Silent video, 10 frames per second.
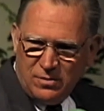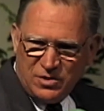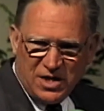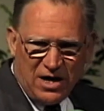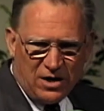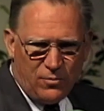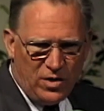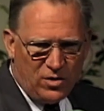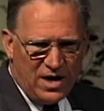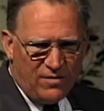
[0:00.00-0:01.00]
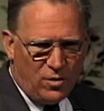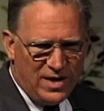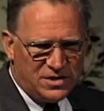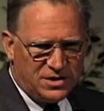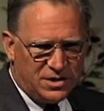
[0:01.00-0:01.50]
Well, gee, how come we don't have more
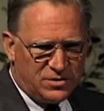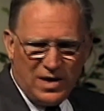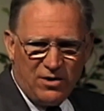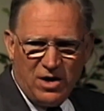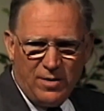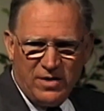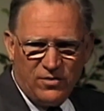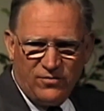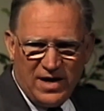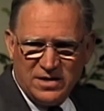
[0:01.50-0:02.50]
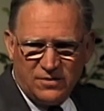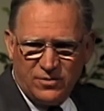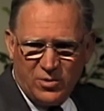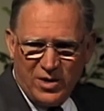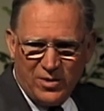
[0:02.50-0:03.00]
messengers? Well, I don't know how many of you fasted
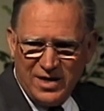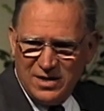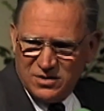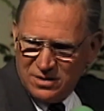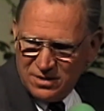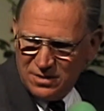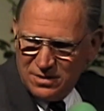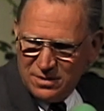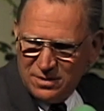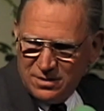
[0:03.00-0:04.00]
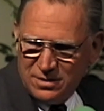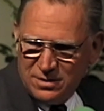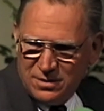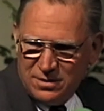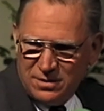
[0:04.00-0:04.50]
for 21 days.
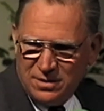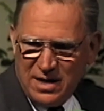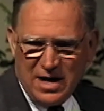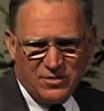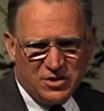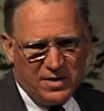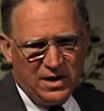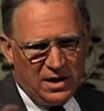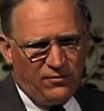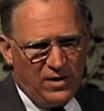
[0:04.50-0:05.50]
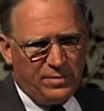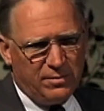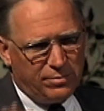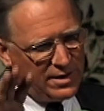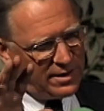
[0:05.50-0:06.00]
And I'm just being a little
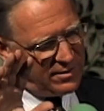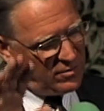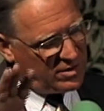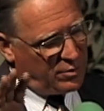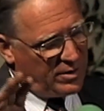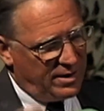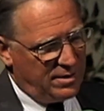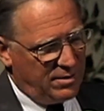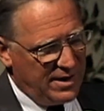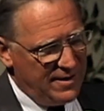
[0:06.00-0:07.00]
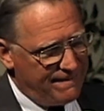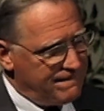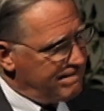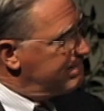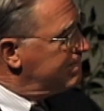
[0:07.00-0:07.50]
flippant, but with a point, okay?
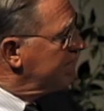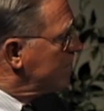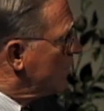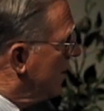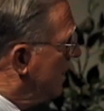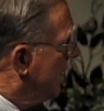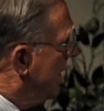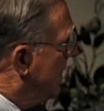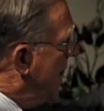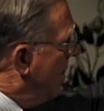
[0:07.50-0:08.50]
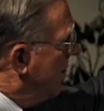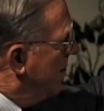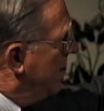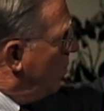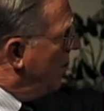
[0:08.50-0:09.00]
Now,
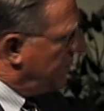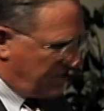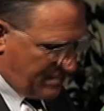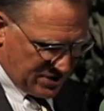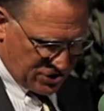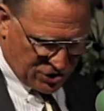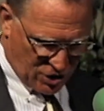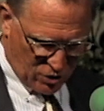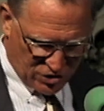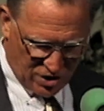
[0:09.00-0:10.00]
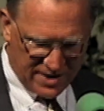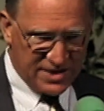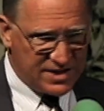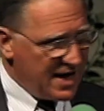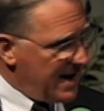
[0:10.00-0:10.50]
what this messenger goes on
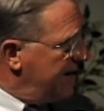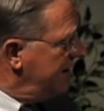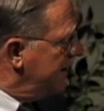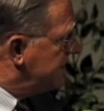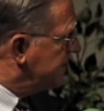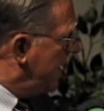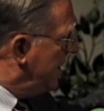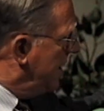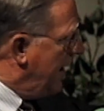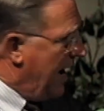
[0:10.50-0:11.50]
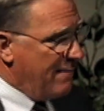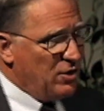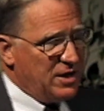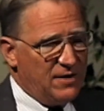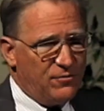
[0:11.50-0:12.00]
to say is that I'm
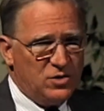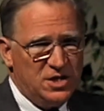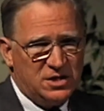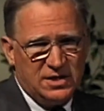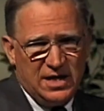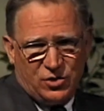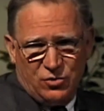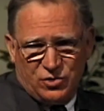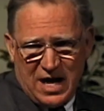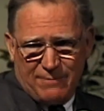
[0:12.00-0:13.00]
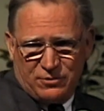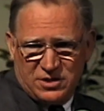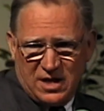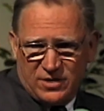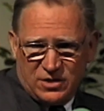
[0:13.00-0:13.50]
going to give you these neat 2
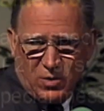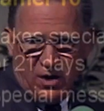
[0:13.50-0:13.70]
chapters, 11 and